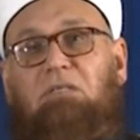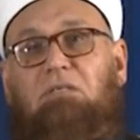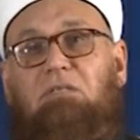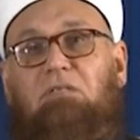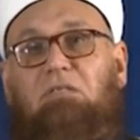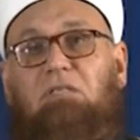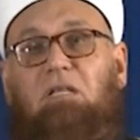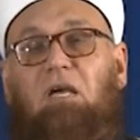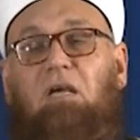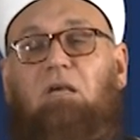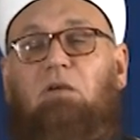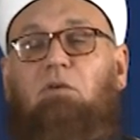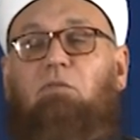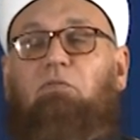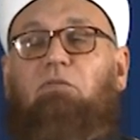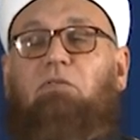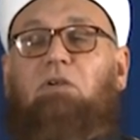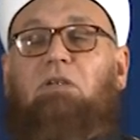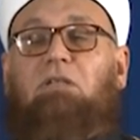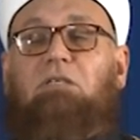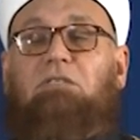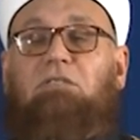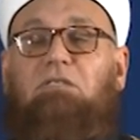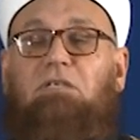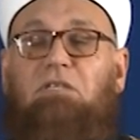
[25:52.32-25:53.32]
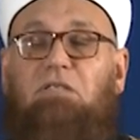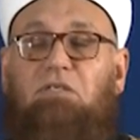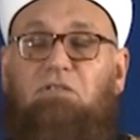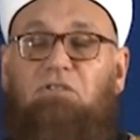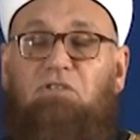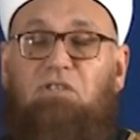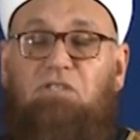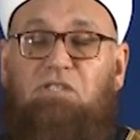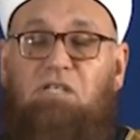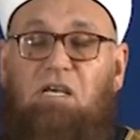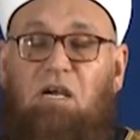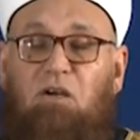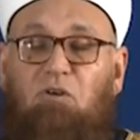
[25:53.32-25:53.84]
Thank you for listening.
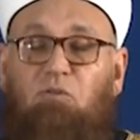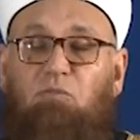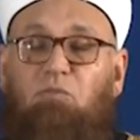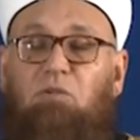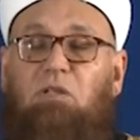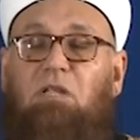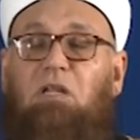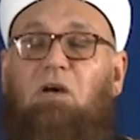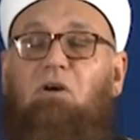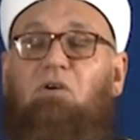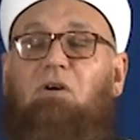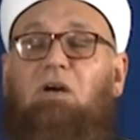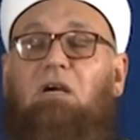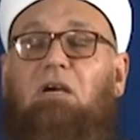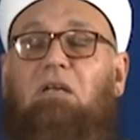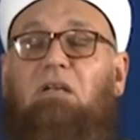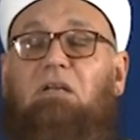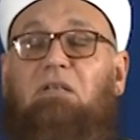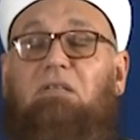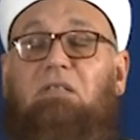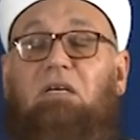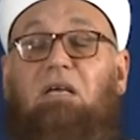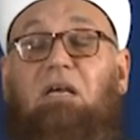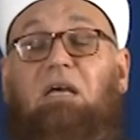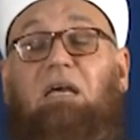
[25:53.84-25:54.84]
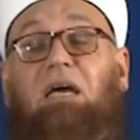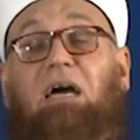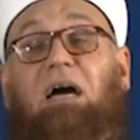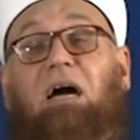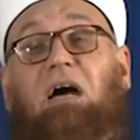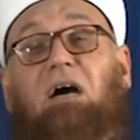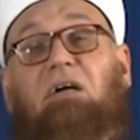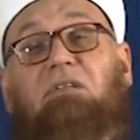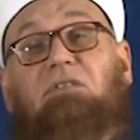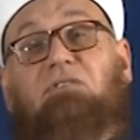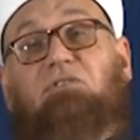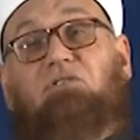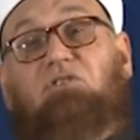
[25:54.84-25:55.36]
Jazakumullah khairan.
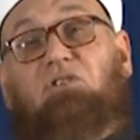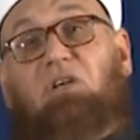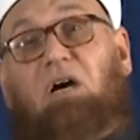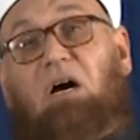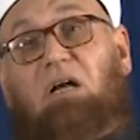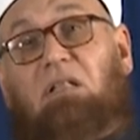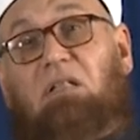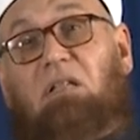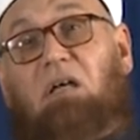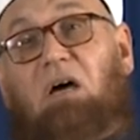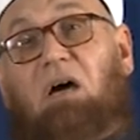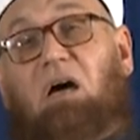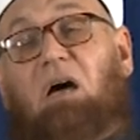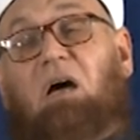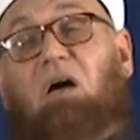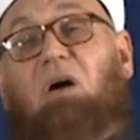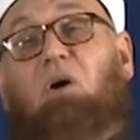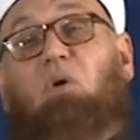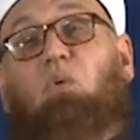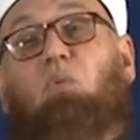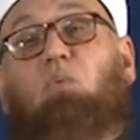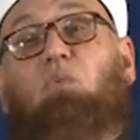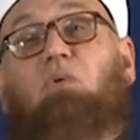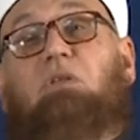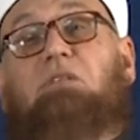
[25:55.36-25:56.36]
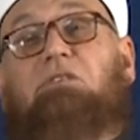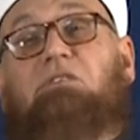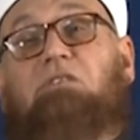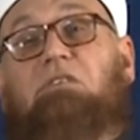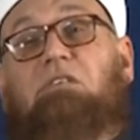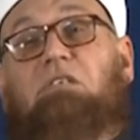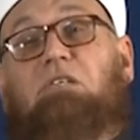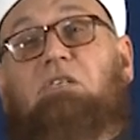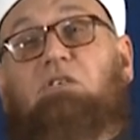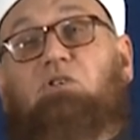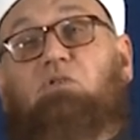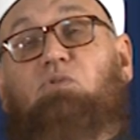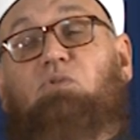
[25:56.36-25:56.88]
And inshallah, we'll
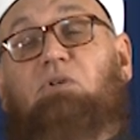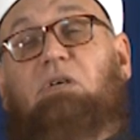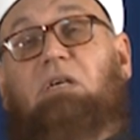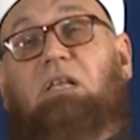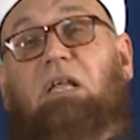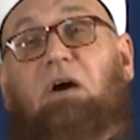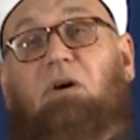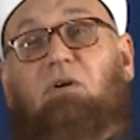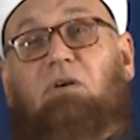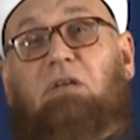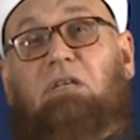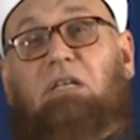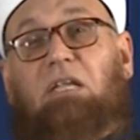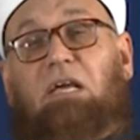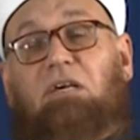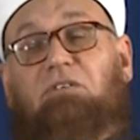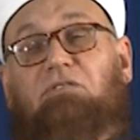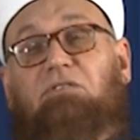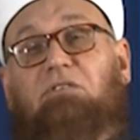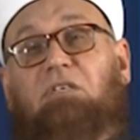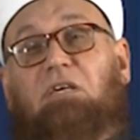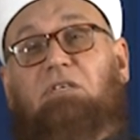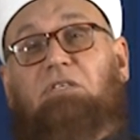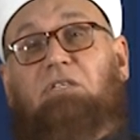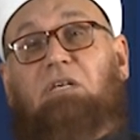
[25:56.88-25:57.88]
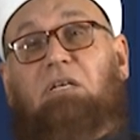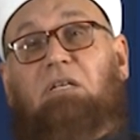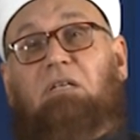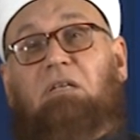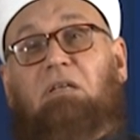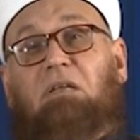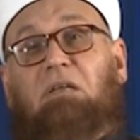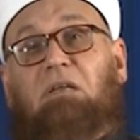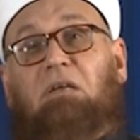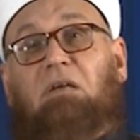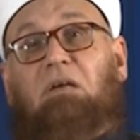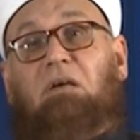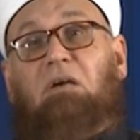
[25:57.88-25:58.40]
see you in our next session.
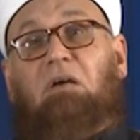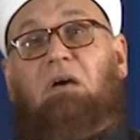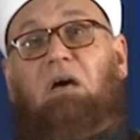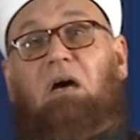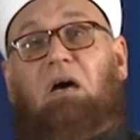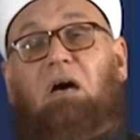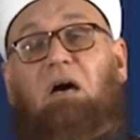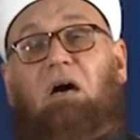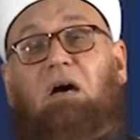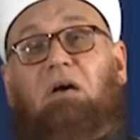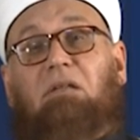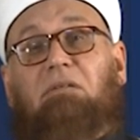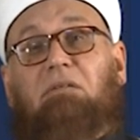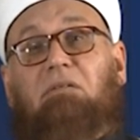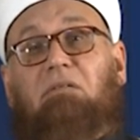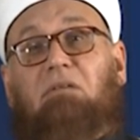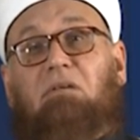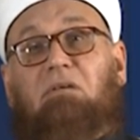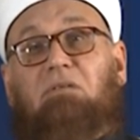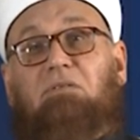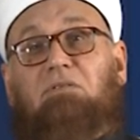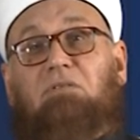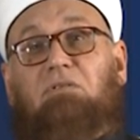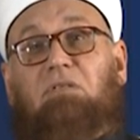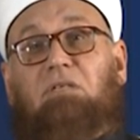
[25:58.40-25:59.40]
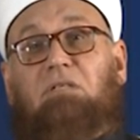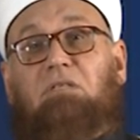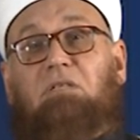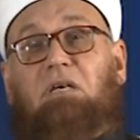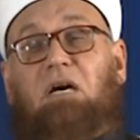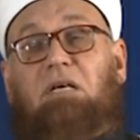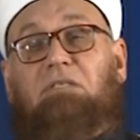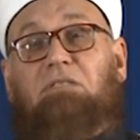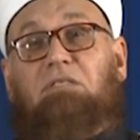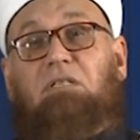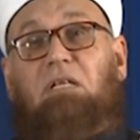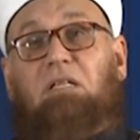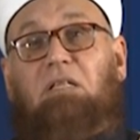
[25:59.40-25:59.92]
And
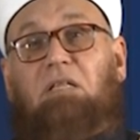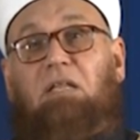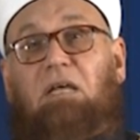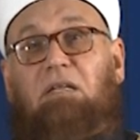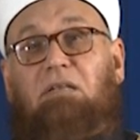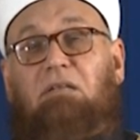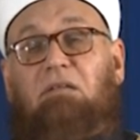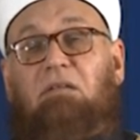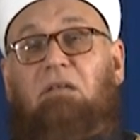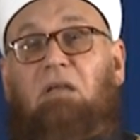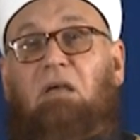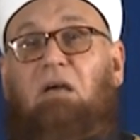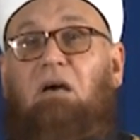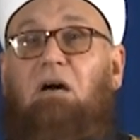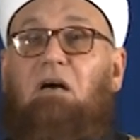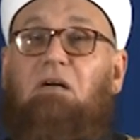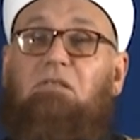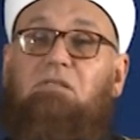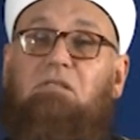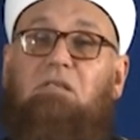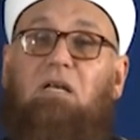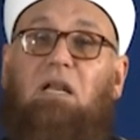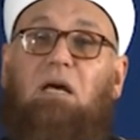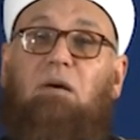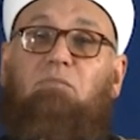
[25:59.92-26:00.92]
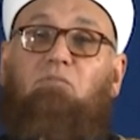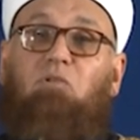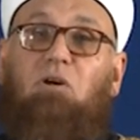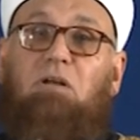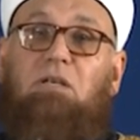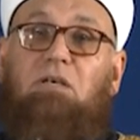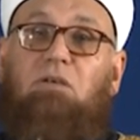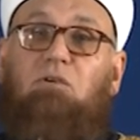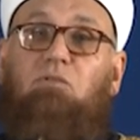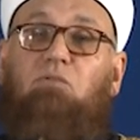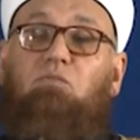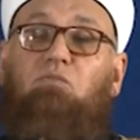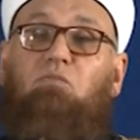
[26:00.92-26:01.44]
until then, assalamu
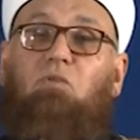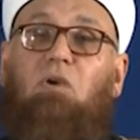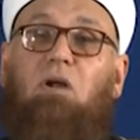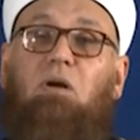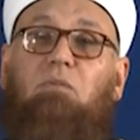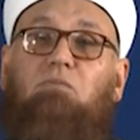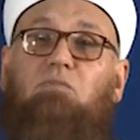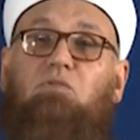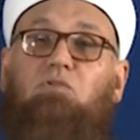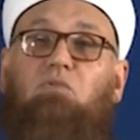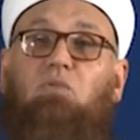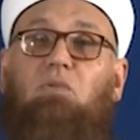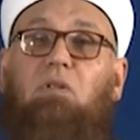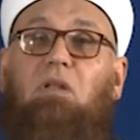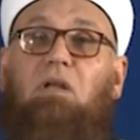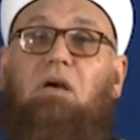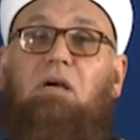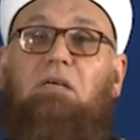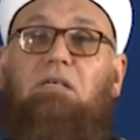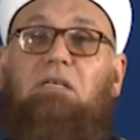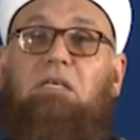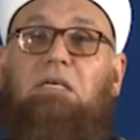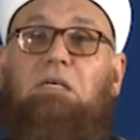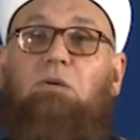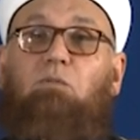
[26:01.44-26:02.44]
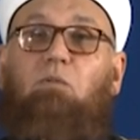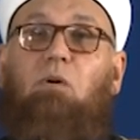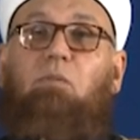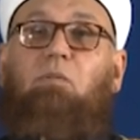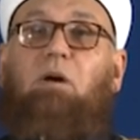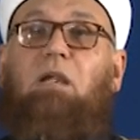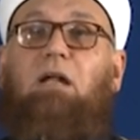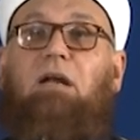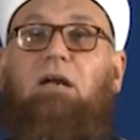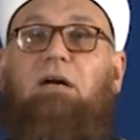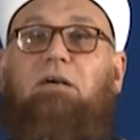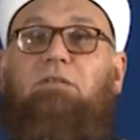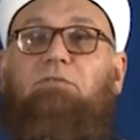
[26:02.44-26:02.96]
alaikum wa rahmatullahi wa
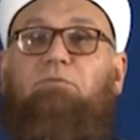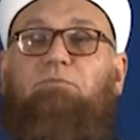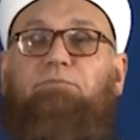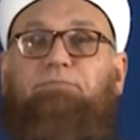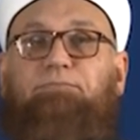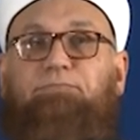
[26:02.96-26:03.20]
barakatuh.